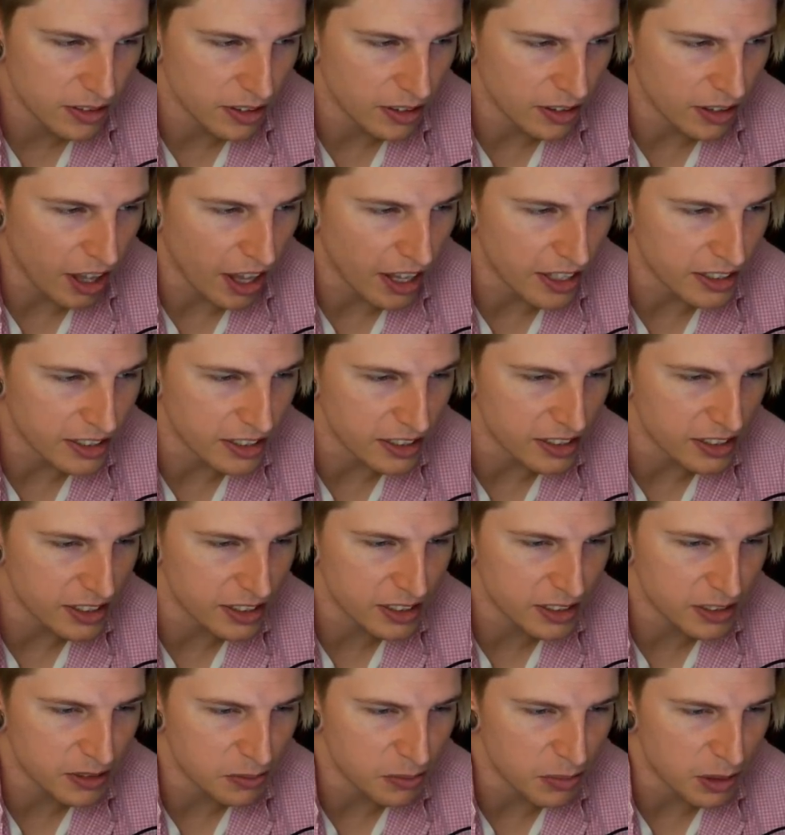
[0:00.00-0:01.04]

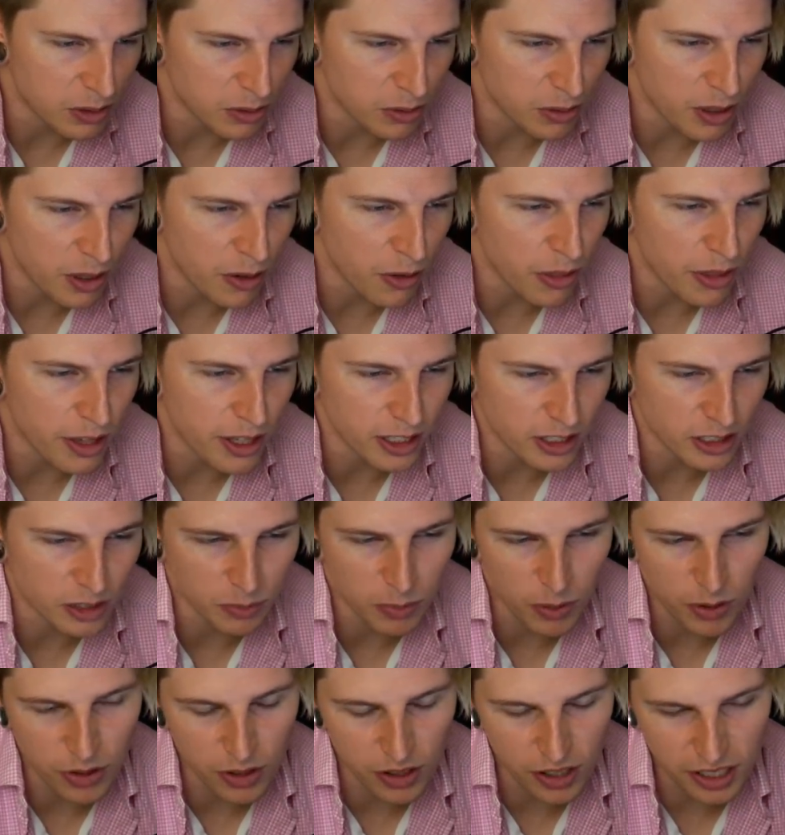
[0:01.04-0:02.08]
licensed mental health
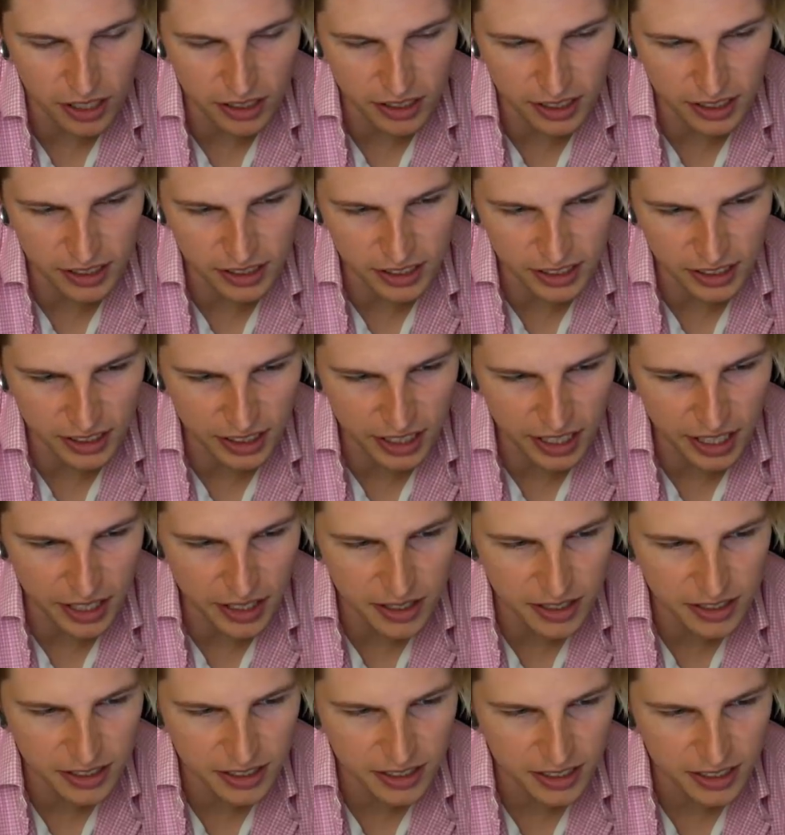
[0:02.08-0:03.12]
expert or anything like
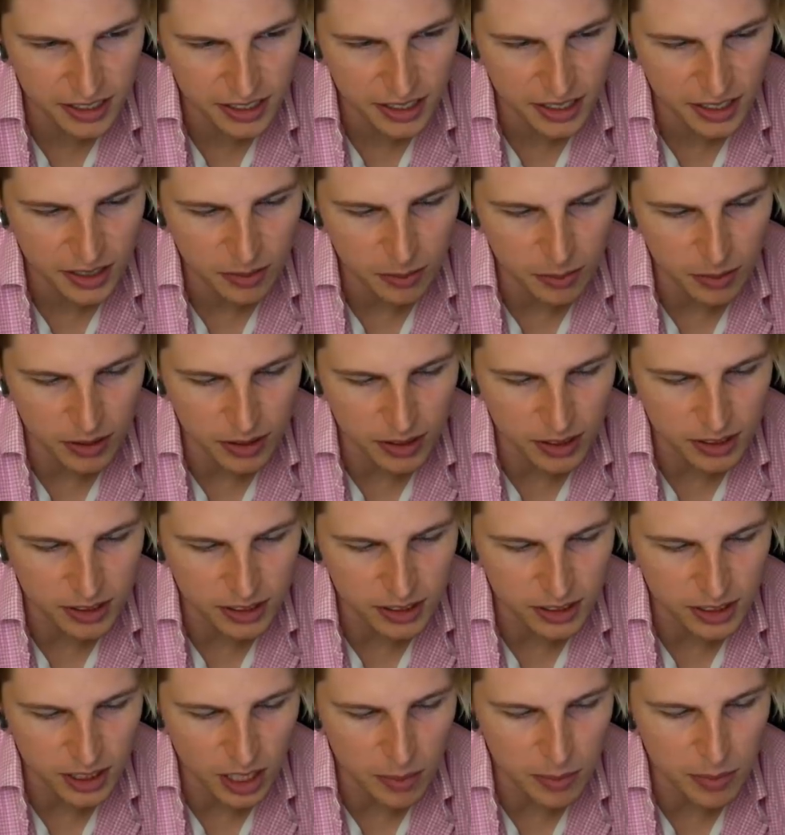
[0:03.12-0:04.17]
that. But this
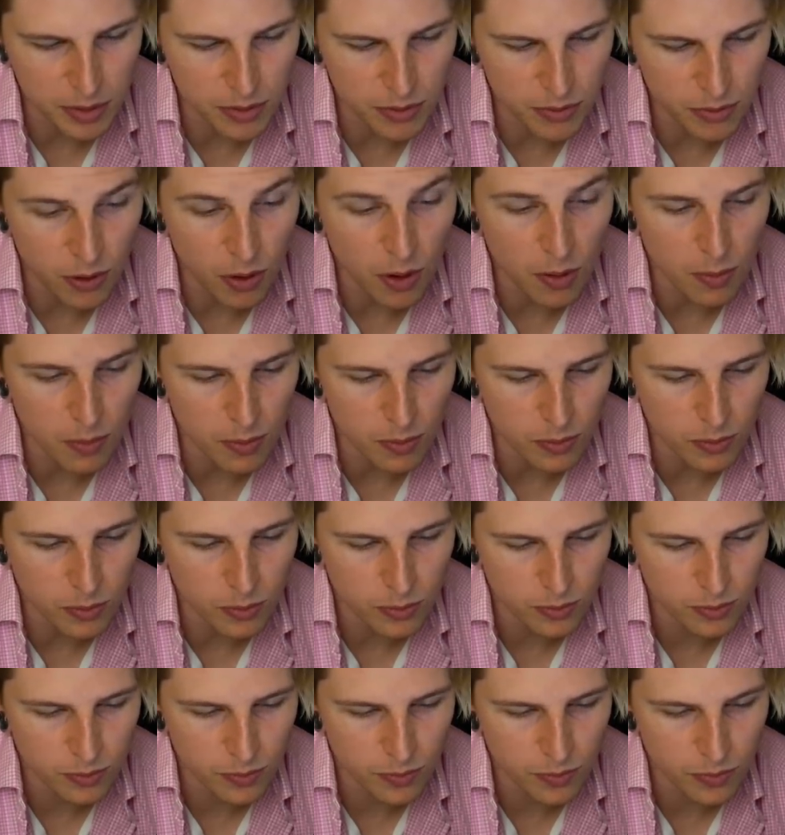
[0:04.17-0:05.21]
is coming from
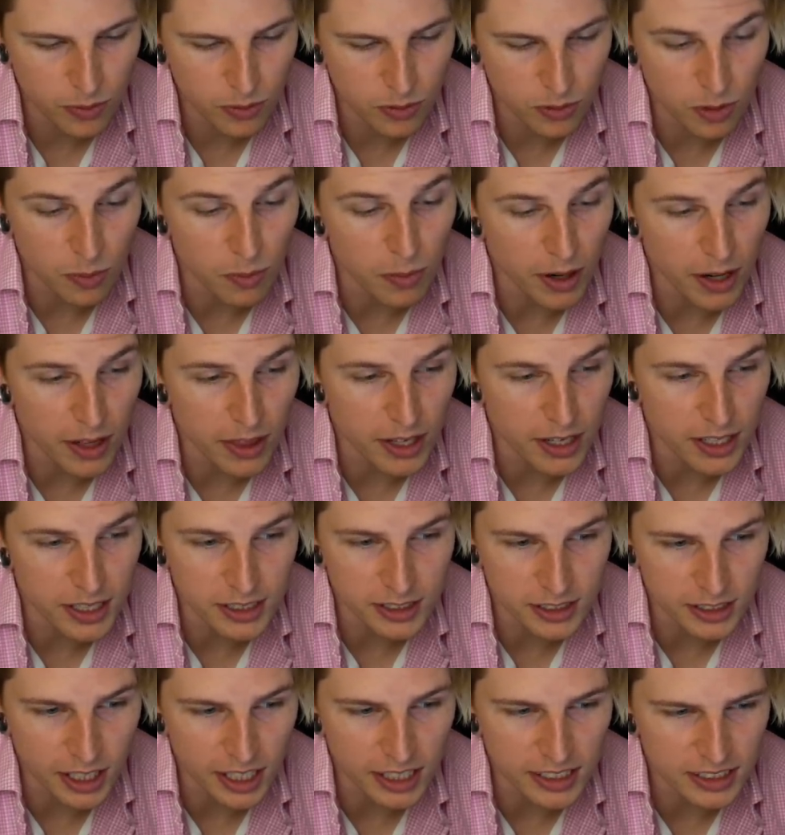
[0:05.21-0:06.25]
somebody that
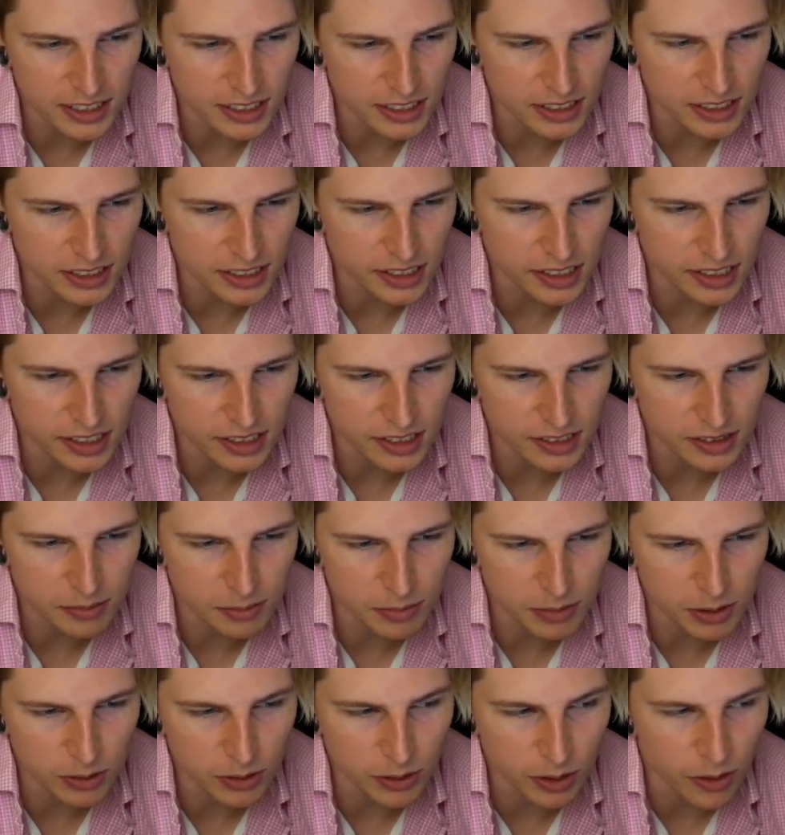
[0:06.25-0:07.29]
is licensed in
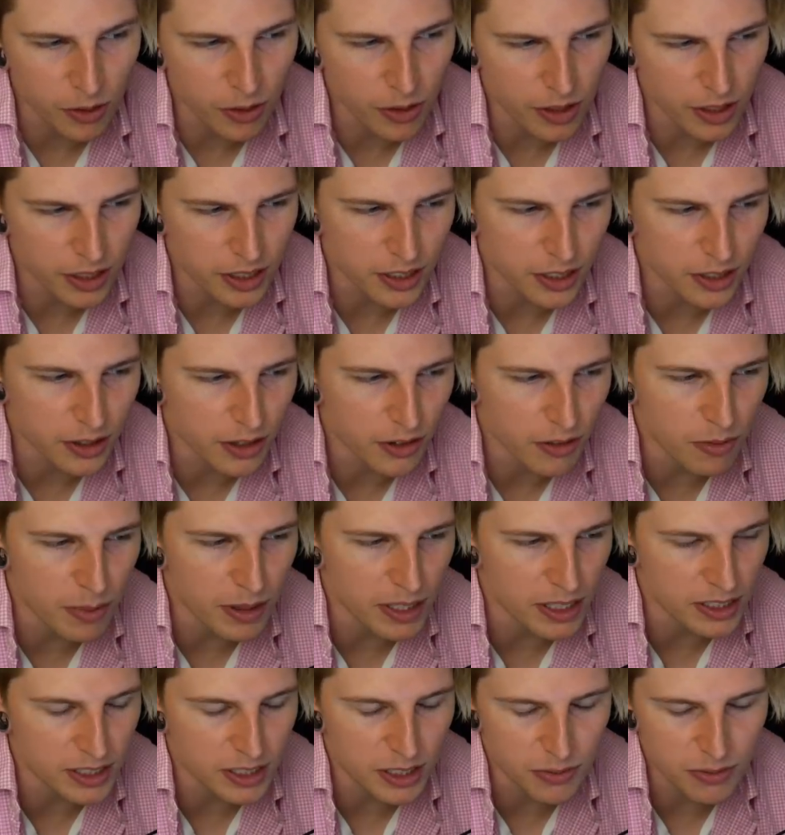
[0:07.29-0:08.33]
mental health. And, you know,
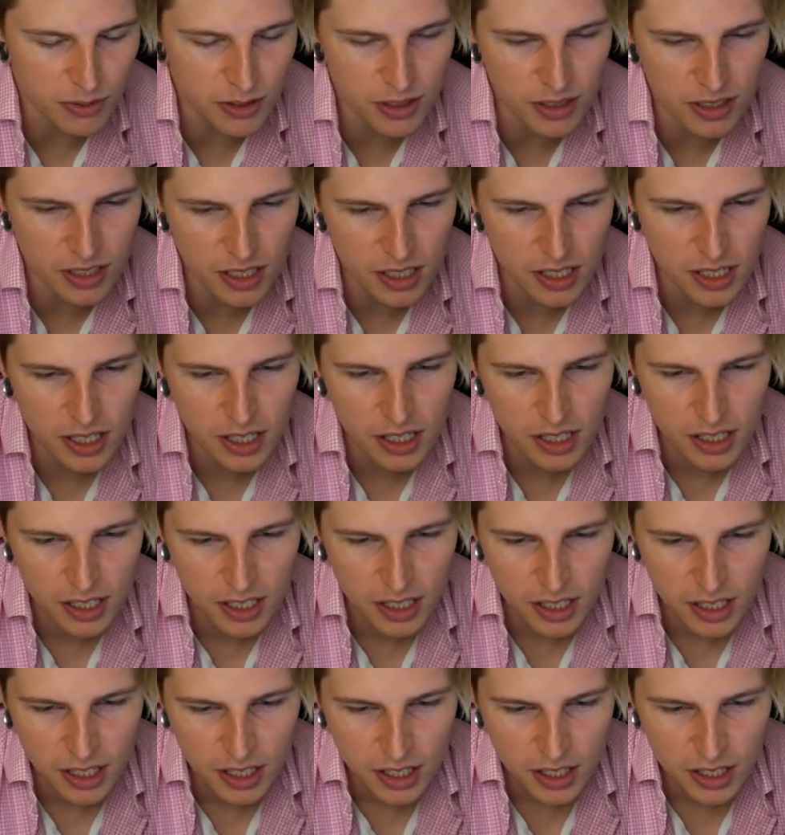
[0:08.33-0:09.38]
everybody's different.
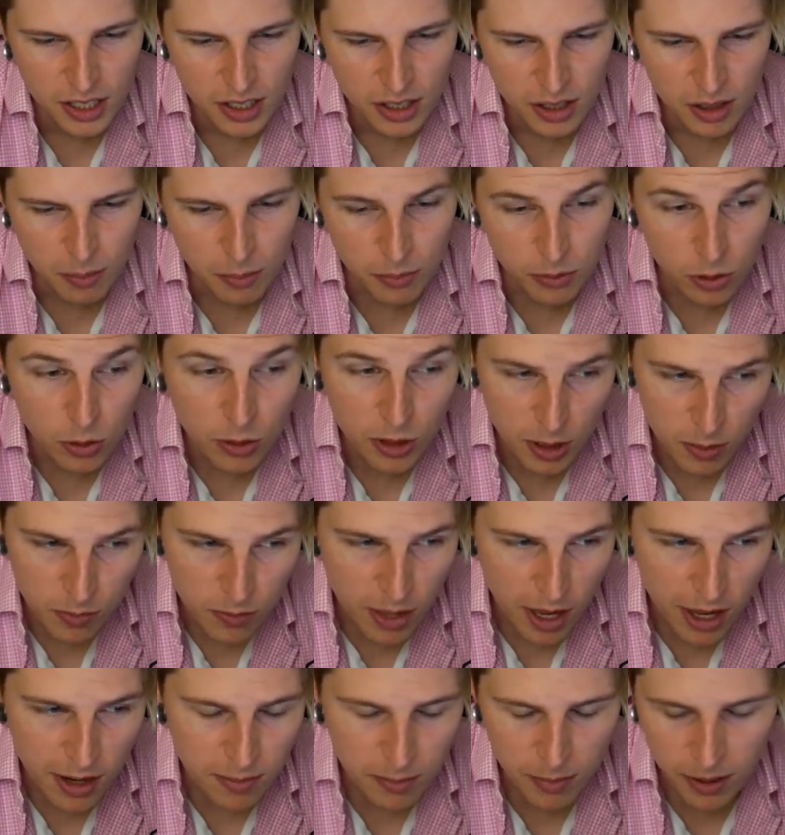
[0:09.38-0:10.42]
So keep
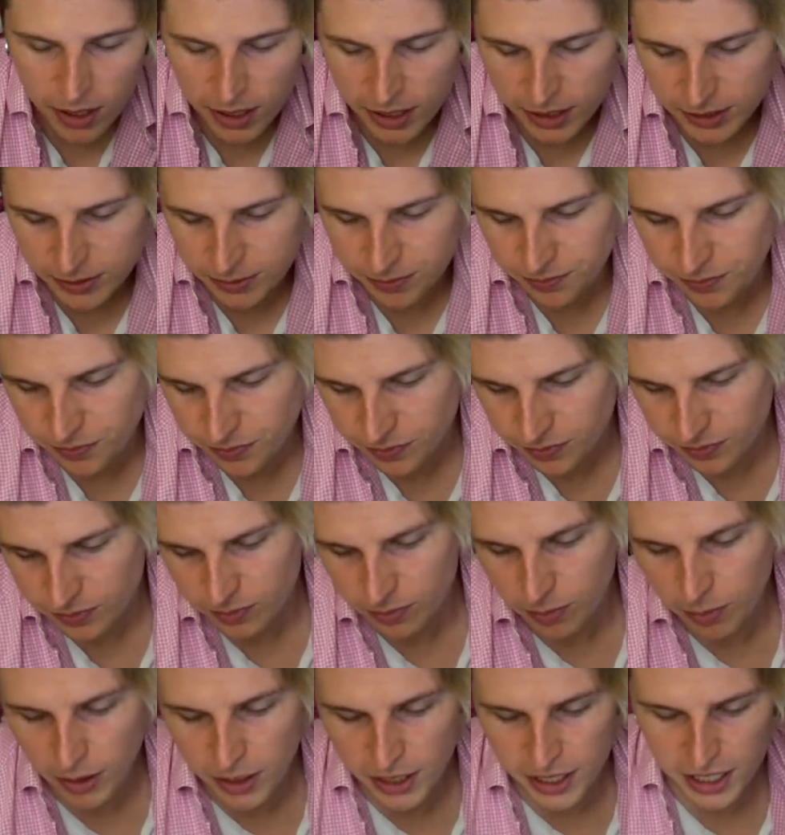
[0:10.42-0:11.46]
that in mind.
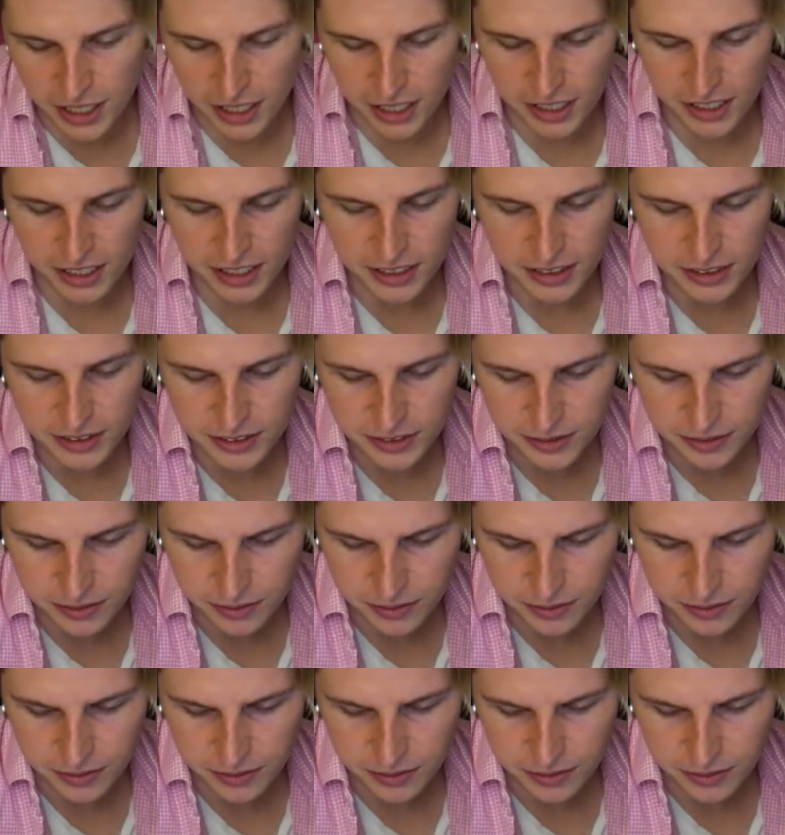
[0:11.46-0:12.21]
But